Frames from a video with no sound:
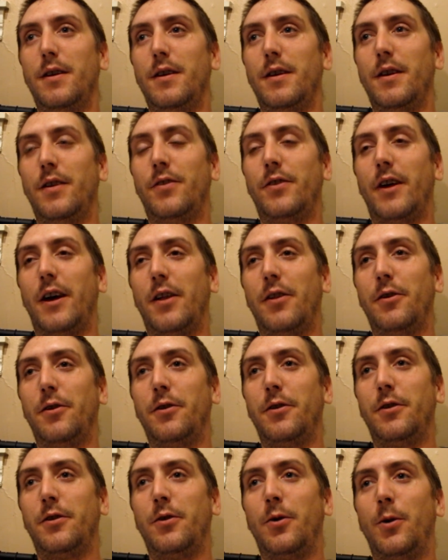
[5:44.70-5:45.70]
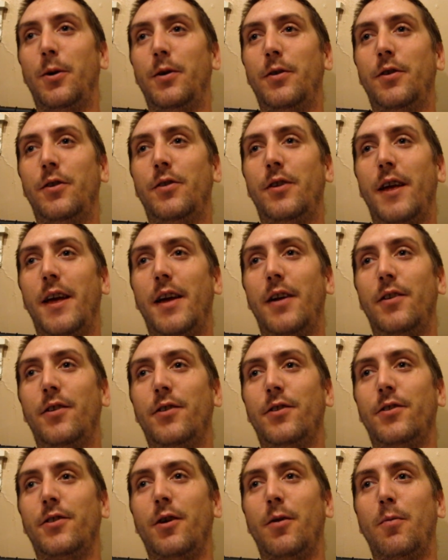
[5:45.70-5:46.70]
it's either going to take
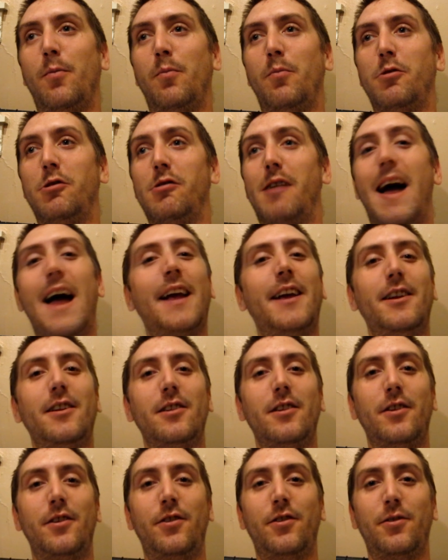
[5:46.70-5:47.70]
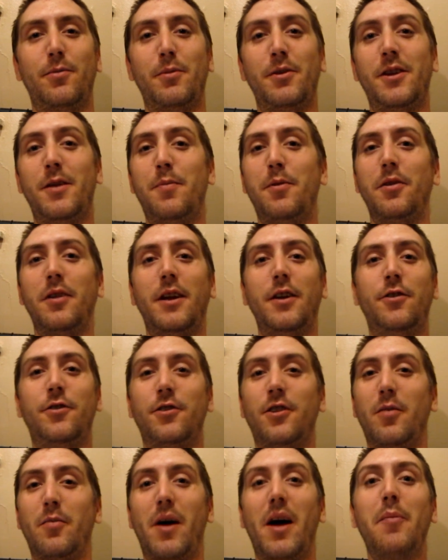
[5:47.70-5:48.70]
some miraculous
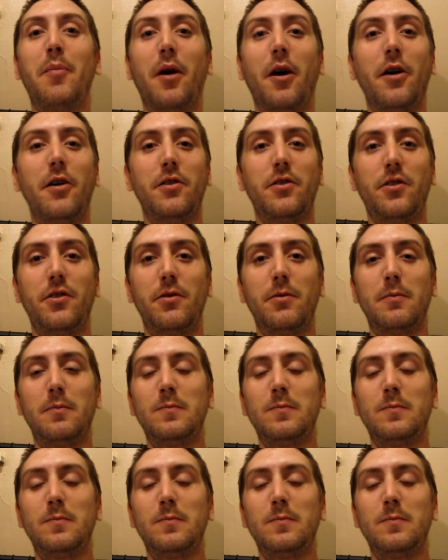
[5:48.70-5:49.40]
manipulation on my part,